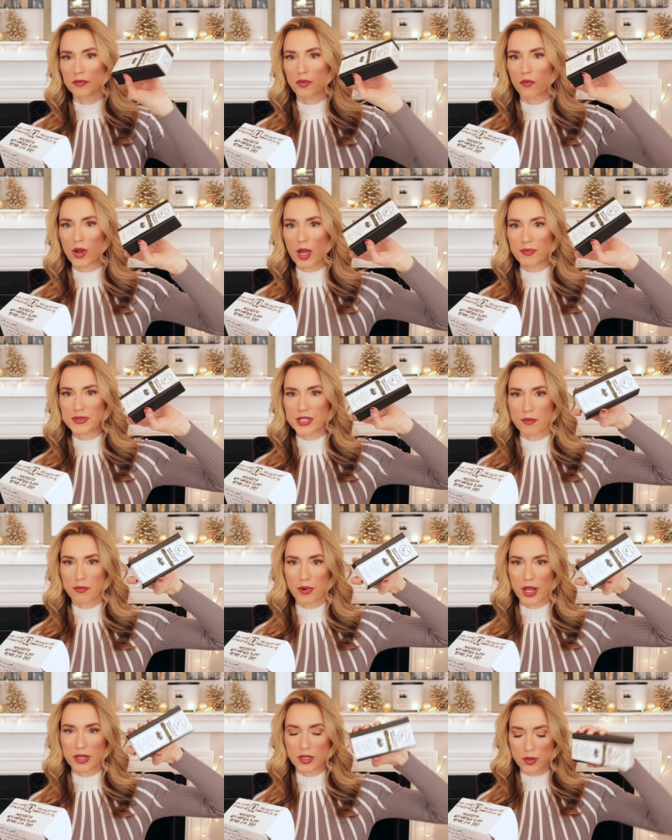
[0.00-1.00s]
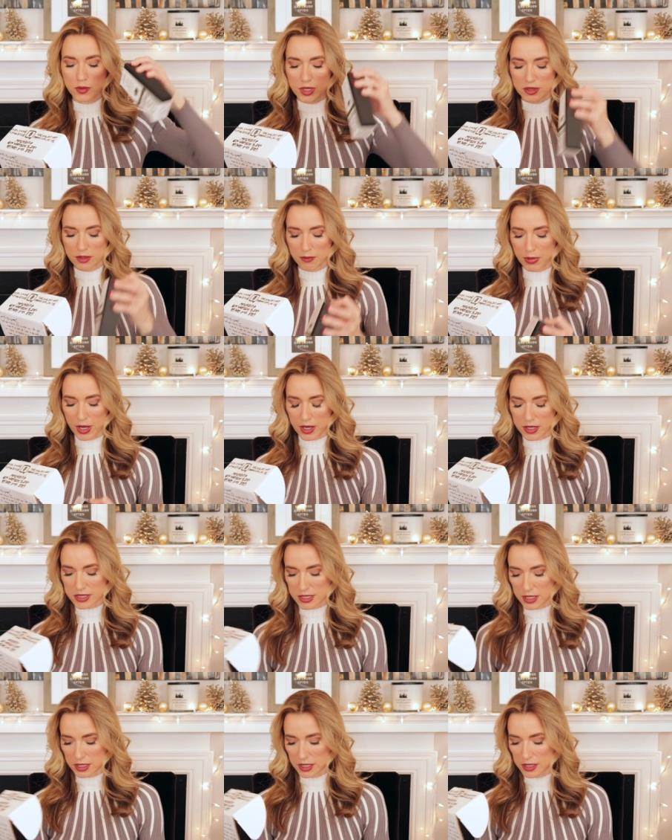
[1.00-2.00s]
wrapped up brand new in the
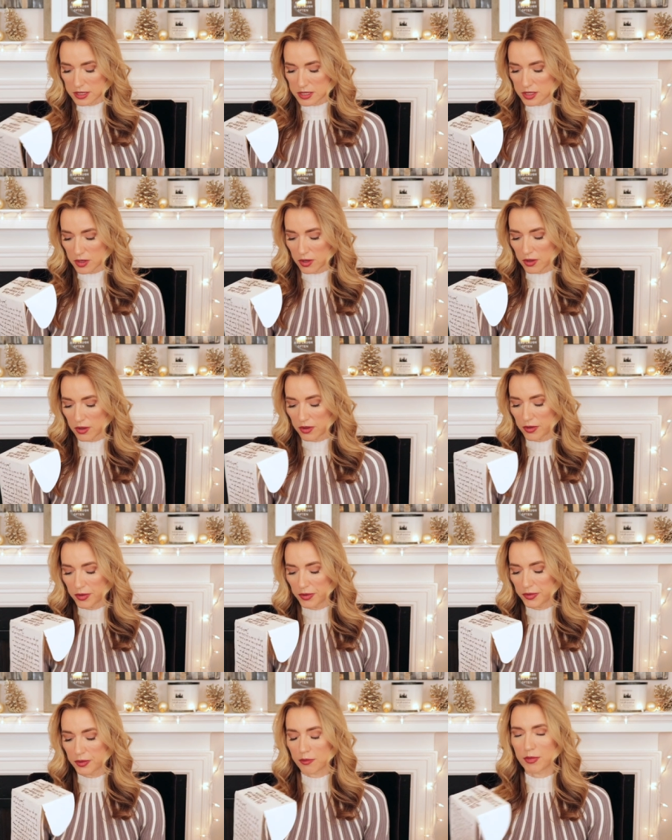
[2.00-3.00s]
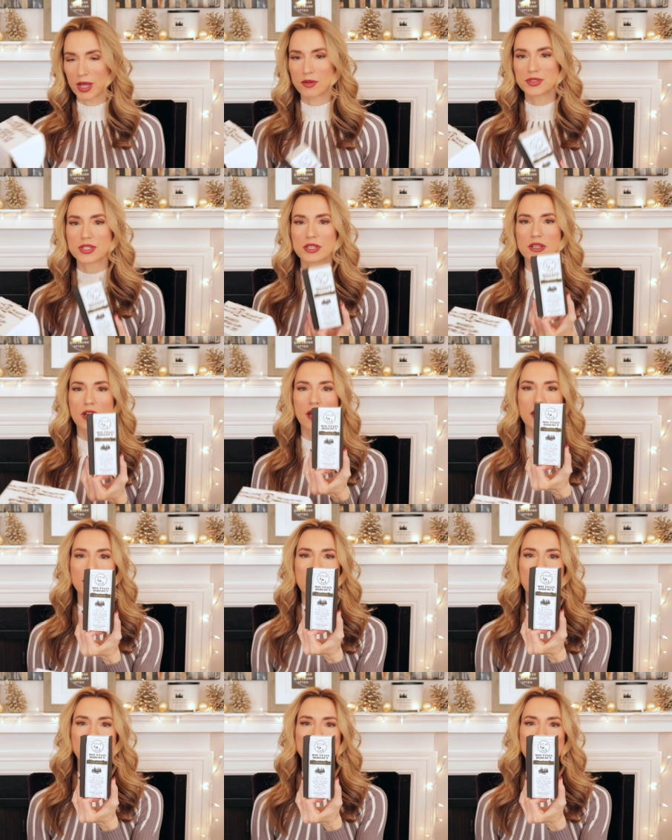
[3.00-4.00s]
box, and it is called Mountain
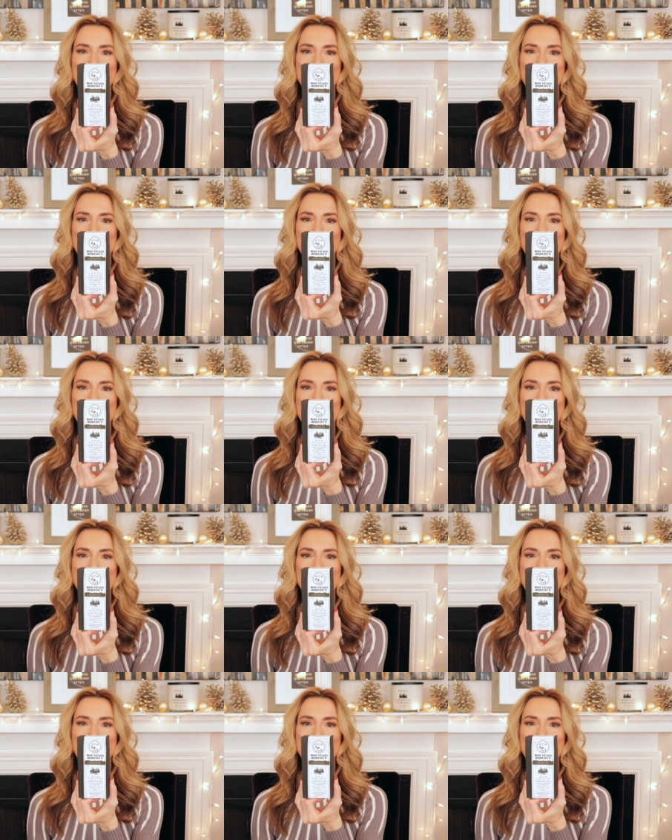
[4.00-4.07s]
Hideout.